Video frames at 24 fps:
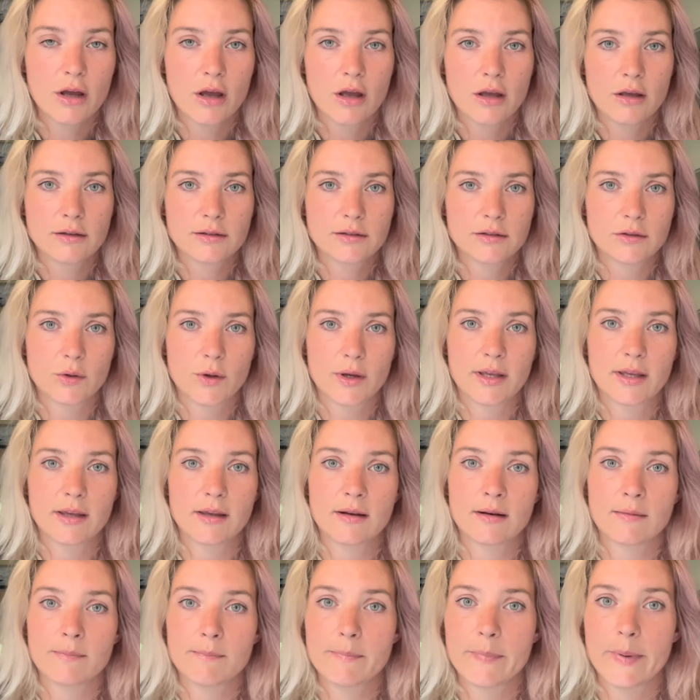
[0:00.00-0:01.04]
so I
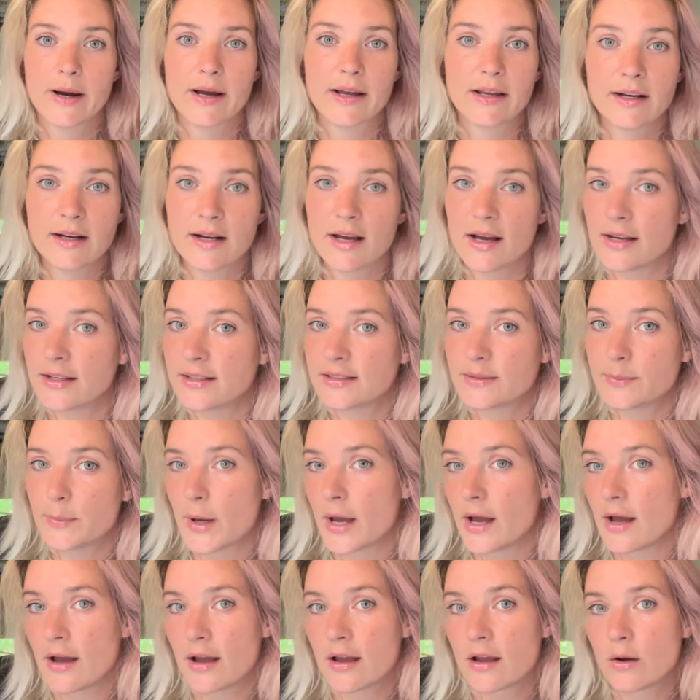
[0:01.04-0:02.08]
can buy an ice
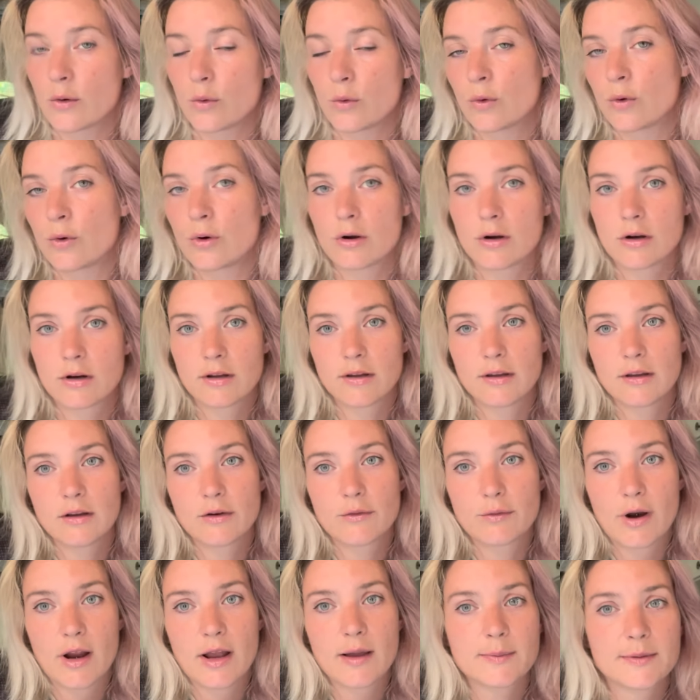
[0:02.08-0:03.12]
bag or
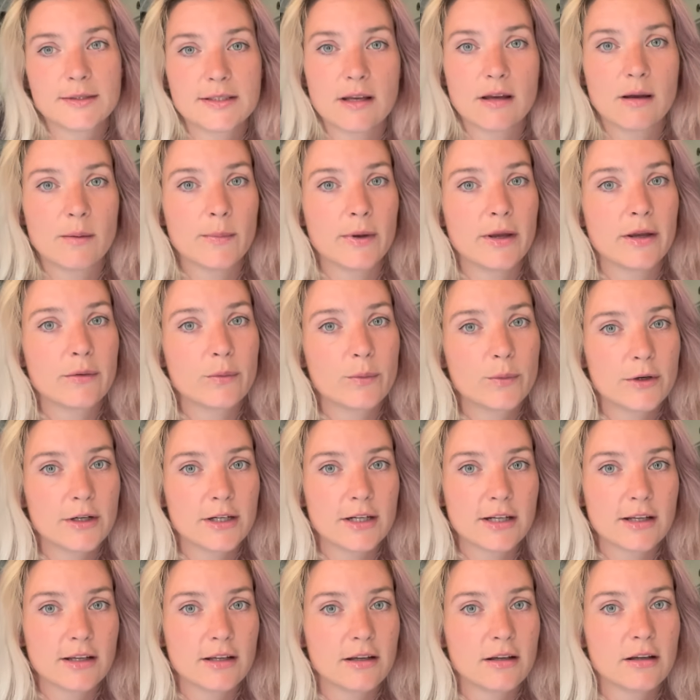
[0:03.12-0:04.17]
grab some at
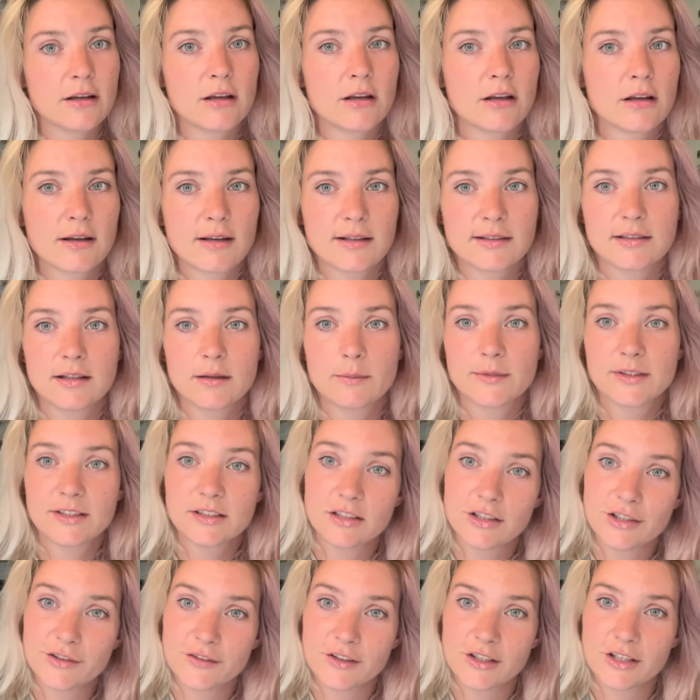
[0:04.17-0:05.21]
work because I'm a
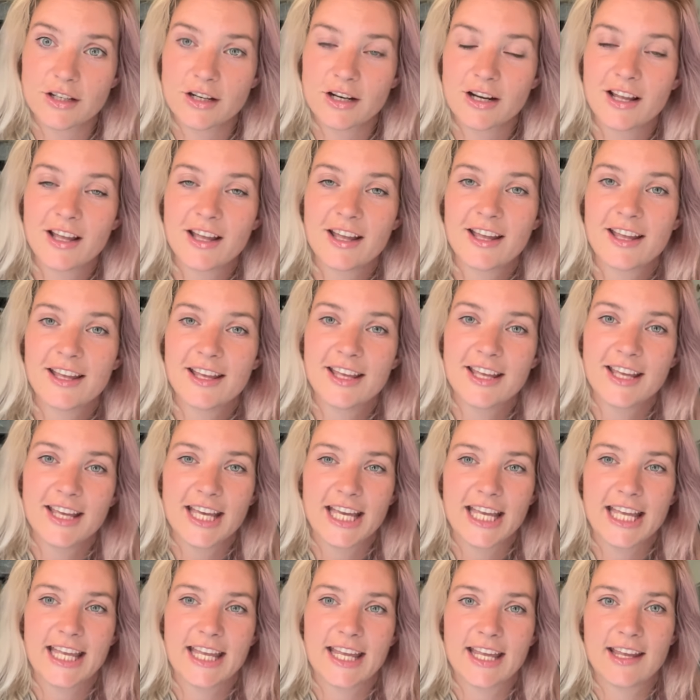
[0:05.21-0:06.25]
server,
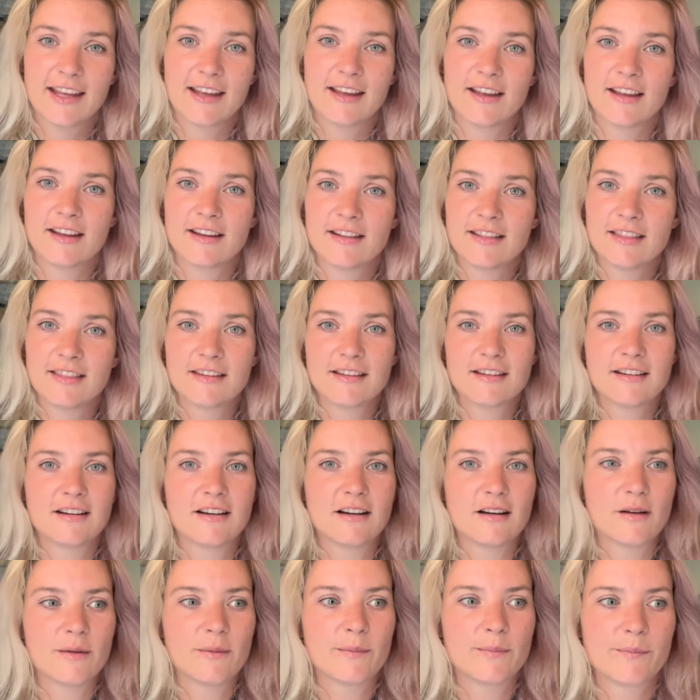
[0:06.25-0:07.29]
and
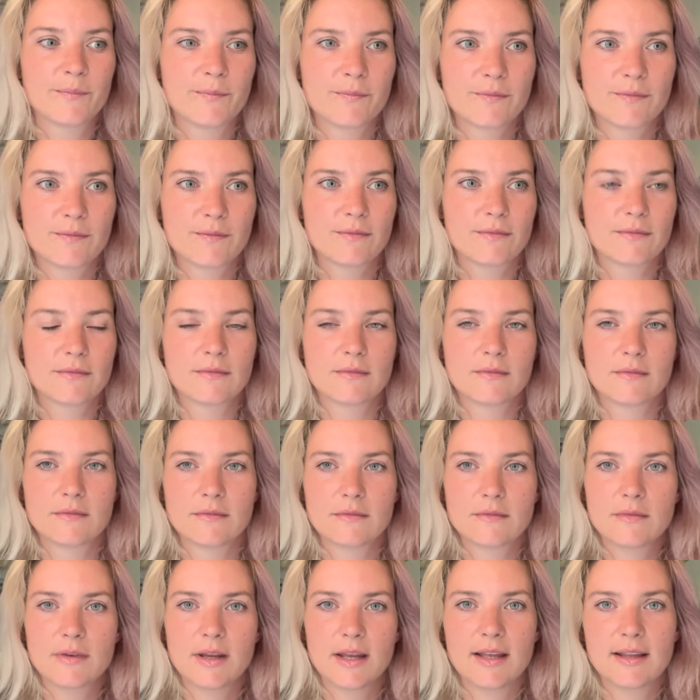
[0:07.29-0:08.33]

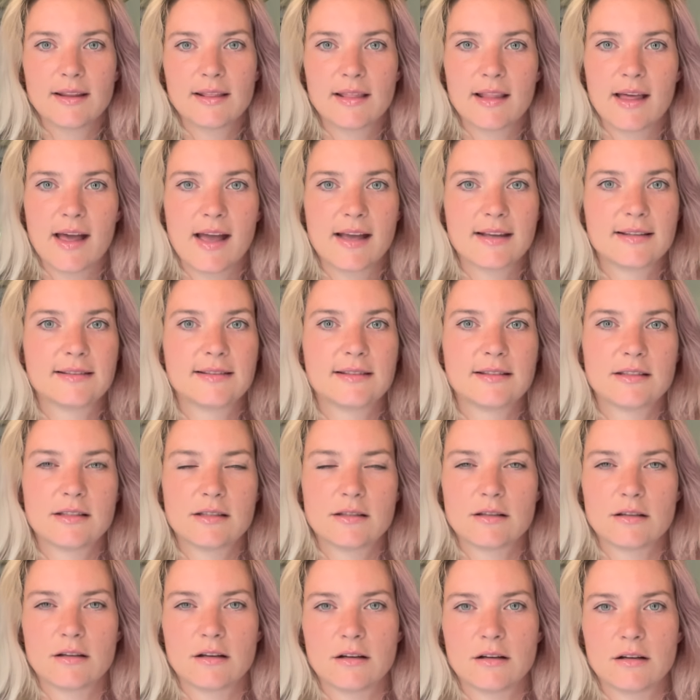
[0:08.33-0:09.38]
it lasts
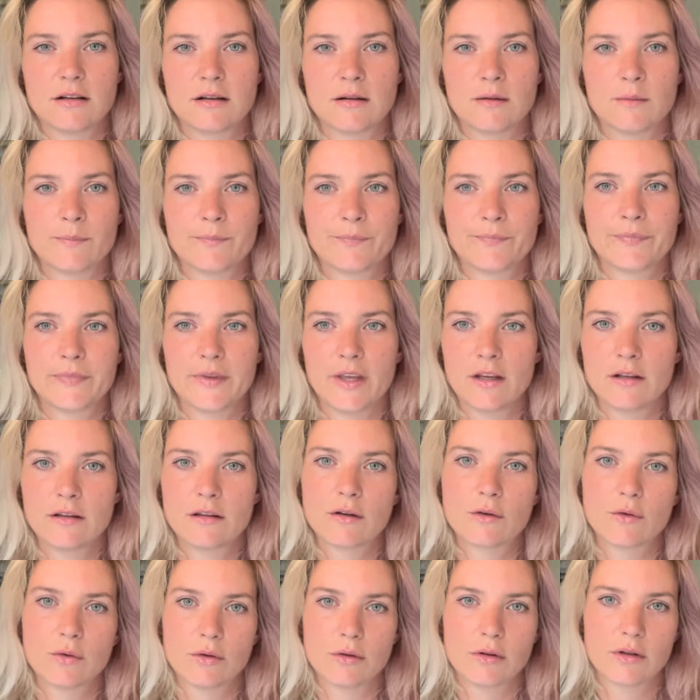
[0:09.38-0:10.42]
in the
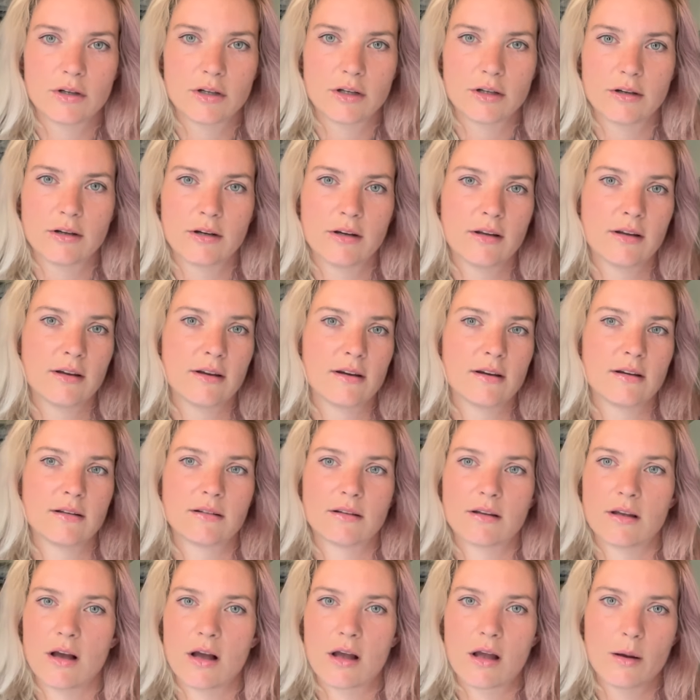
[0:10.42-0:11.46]
cooler
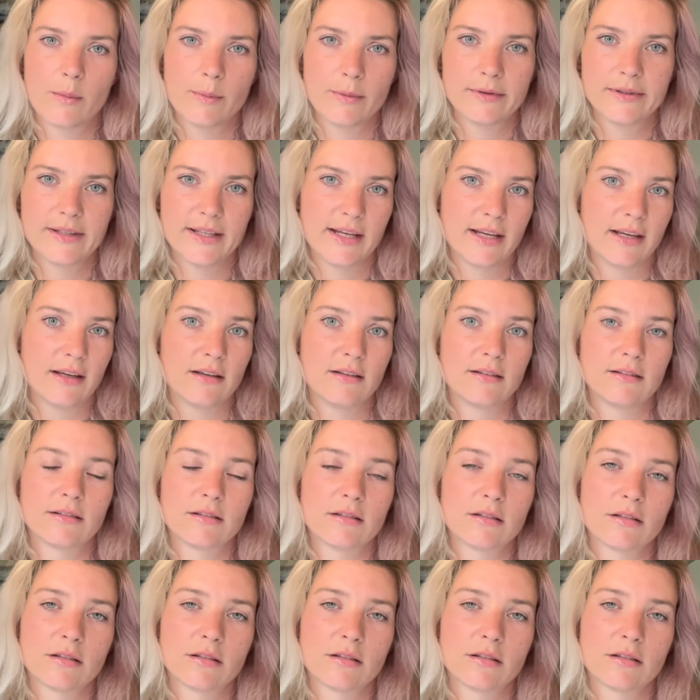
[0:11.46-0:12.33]
a couple days.